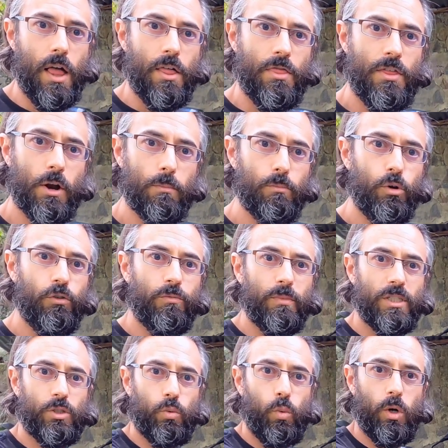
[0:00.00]
Their
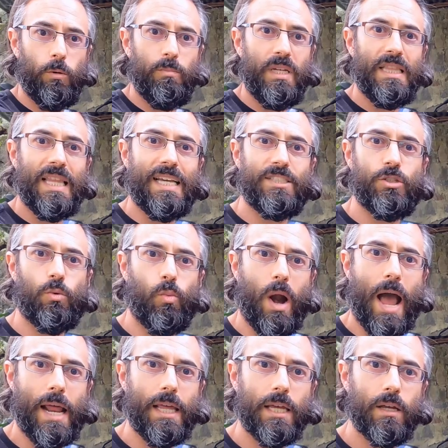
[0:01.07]
movements will be less
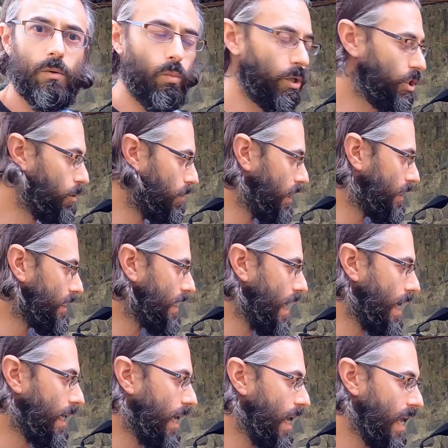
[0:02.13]
erratic, which means
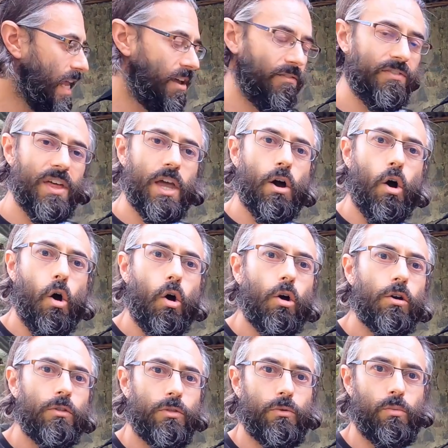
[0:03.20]
that if they
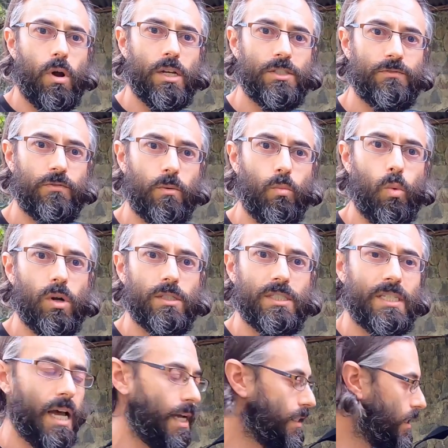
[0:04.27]
are thrust from one
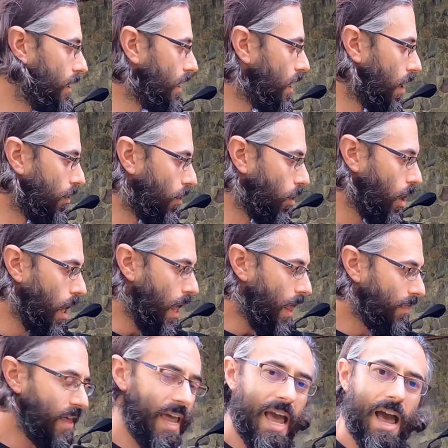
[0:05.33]
side to the other,
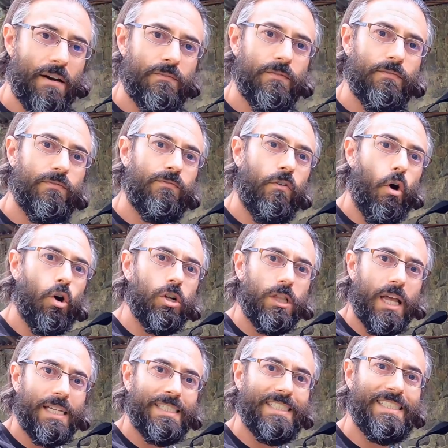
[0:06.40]
they have far
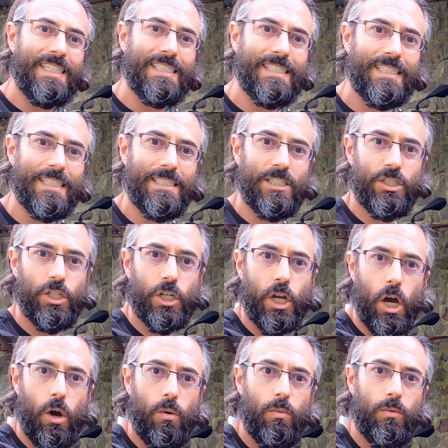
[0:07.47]
less distance to
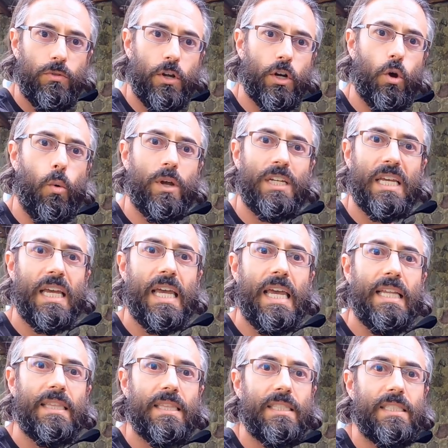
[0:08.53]
go. They're going to
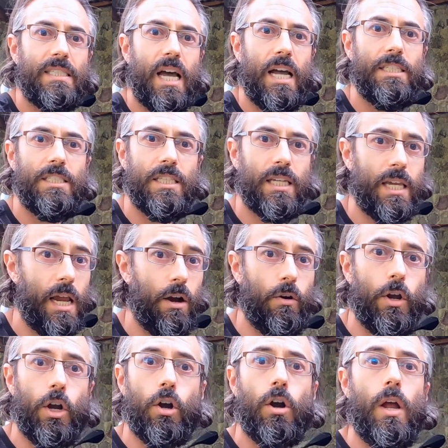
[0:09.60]
hit the sides of the
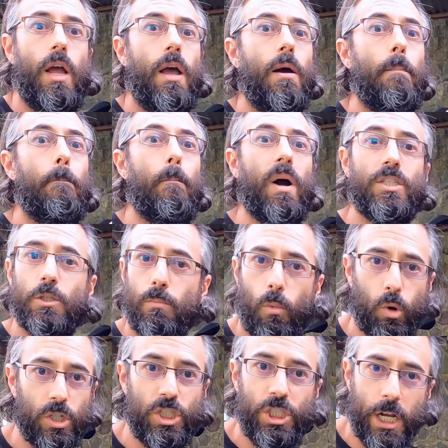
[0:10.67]
carrier much
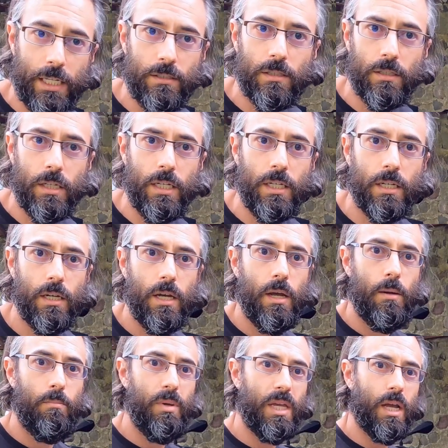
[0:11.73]
more gently
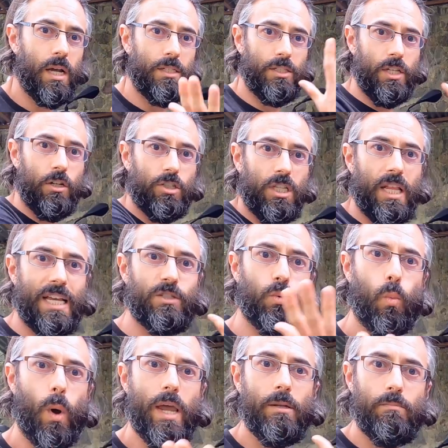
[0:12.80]
because there's less
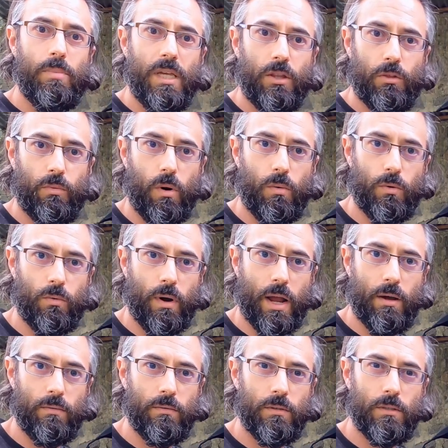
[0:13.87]
weight being thrown
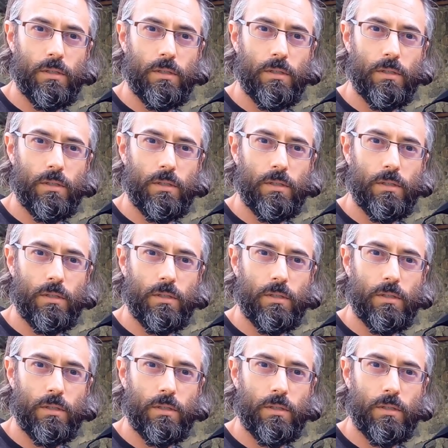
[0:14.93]
around.